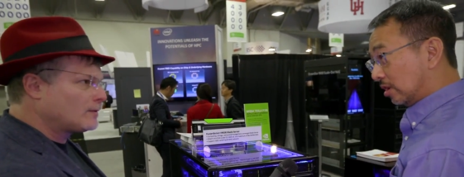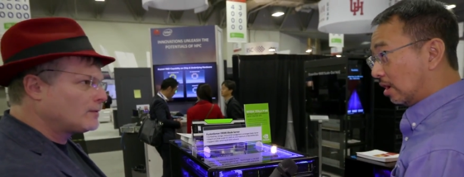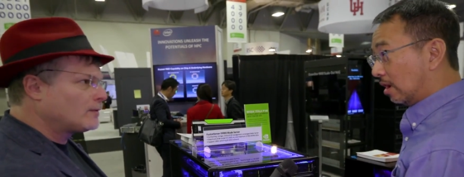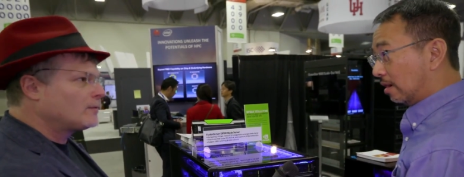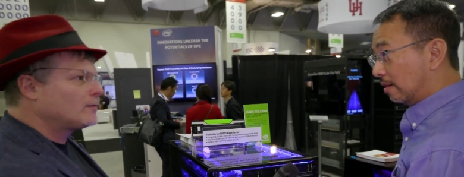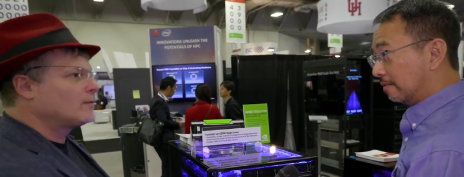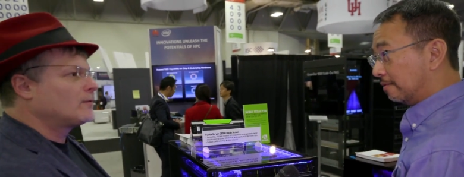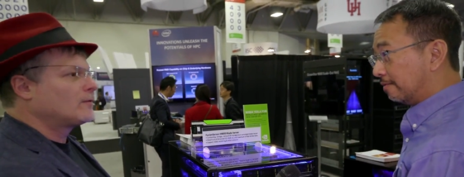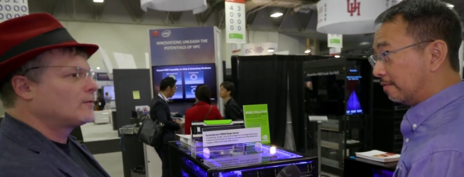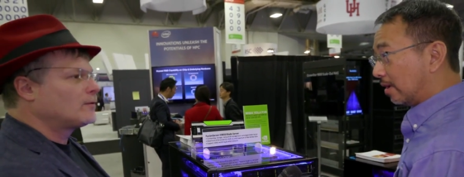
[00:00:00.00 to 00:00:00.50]

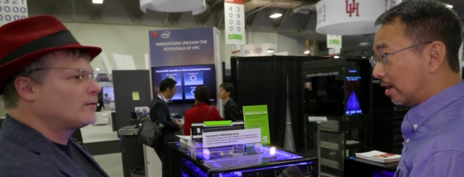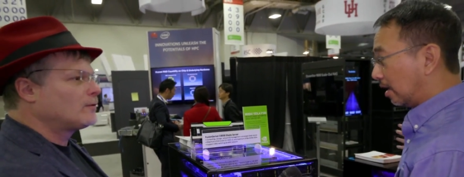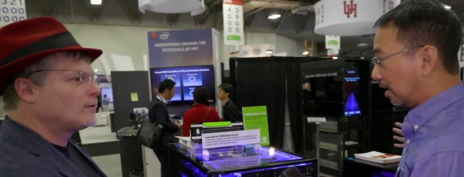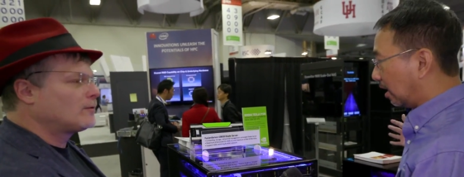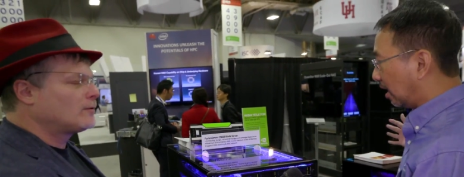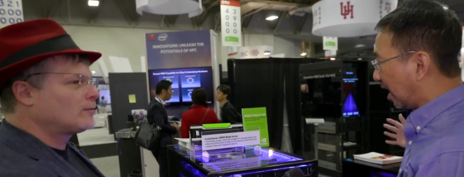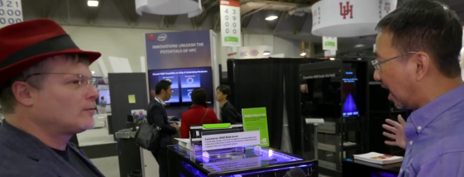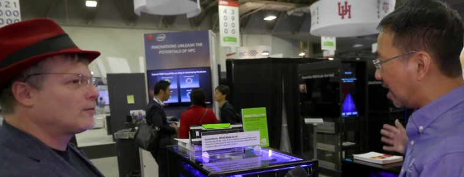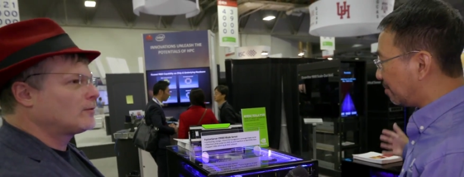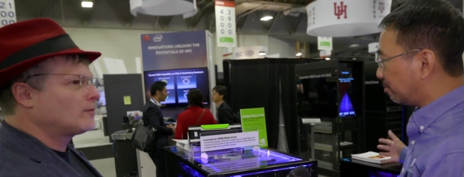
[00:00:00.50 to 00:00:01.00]
Speaker 1: of
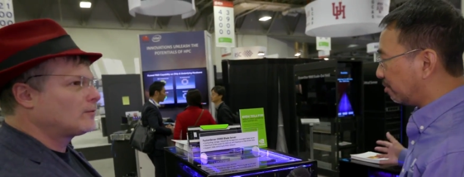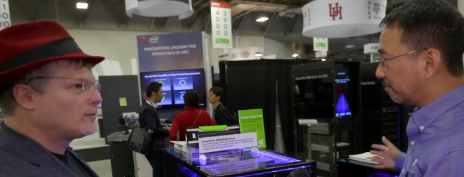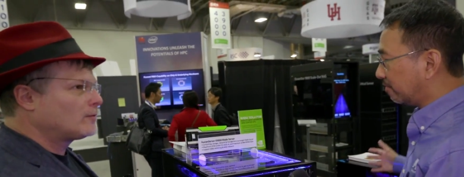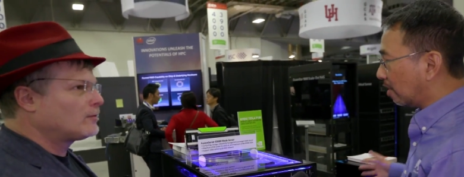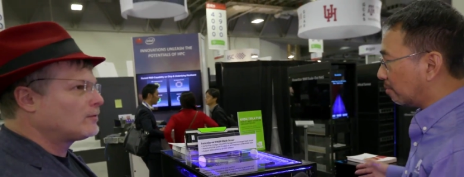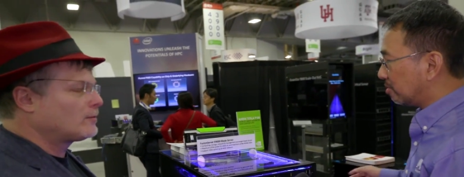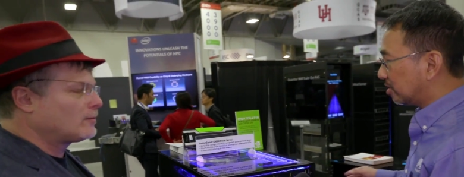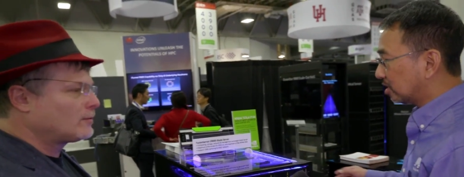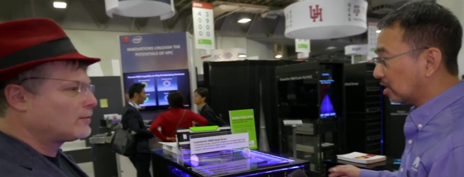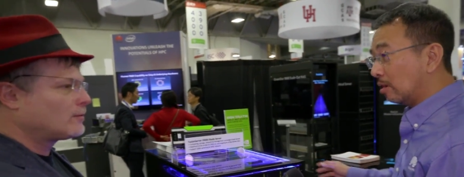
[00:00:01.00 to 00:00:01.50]
uh,
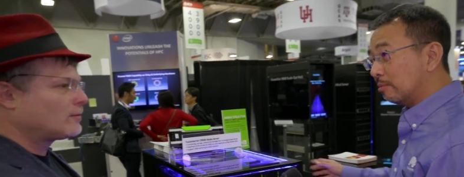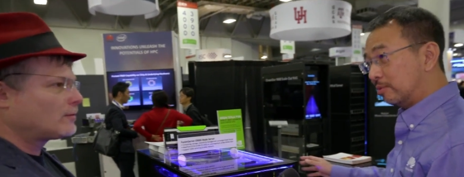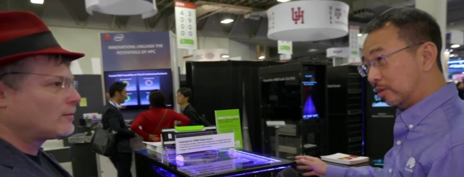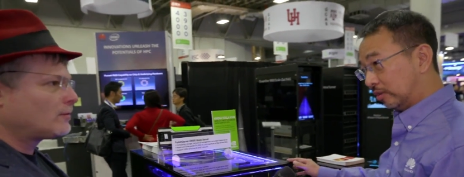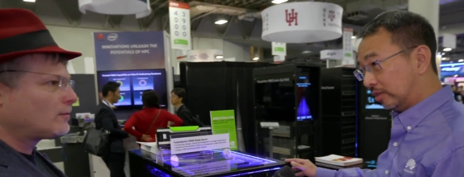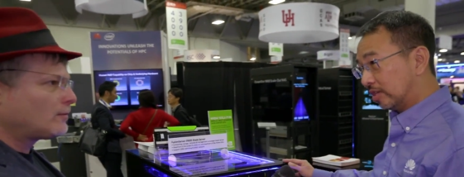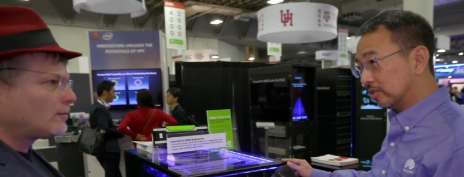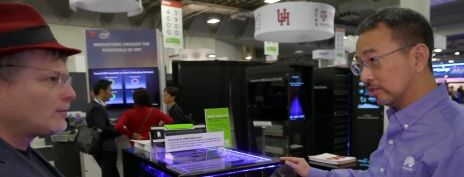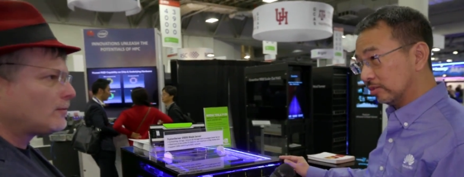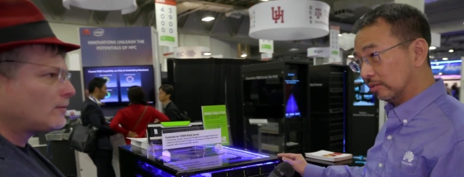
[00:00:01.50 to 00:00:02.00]
high-performance
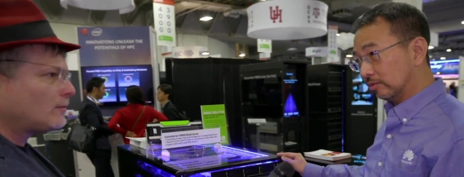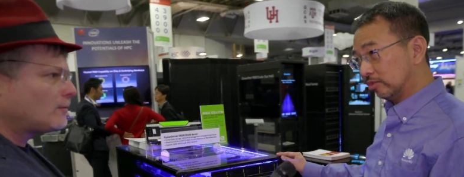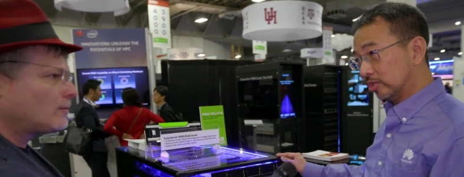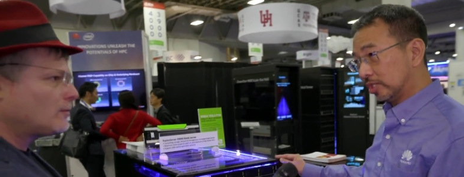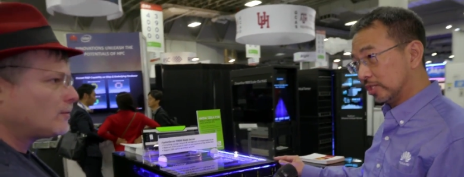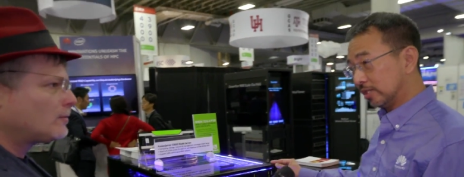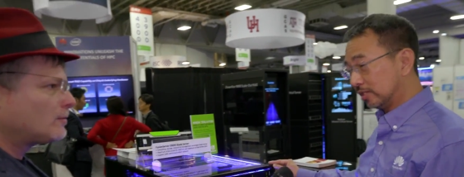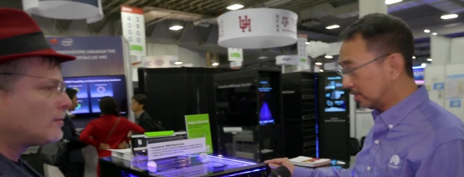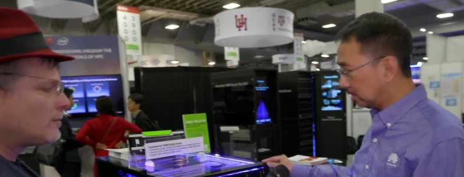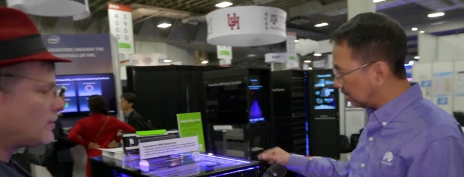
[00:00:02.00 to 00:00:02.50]
computing
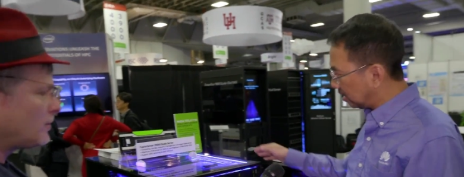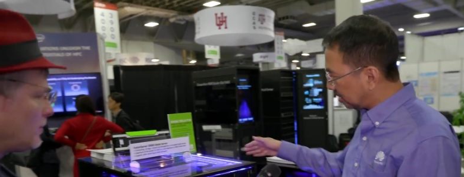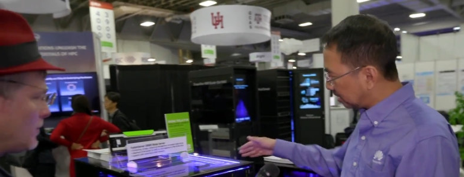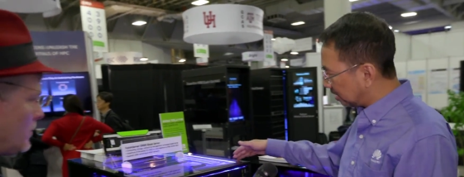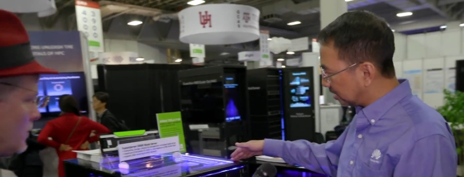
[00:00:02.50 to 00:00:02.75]
solutions. This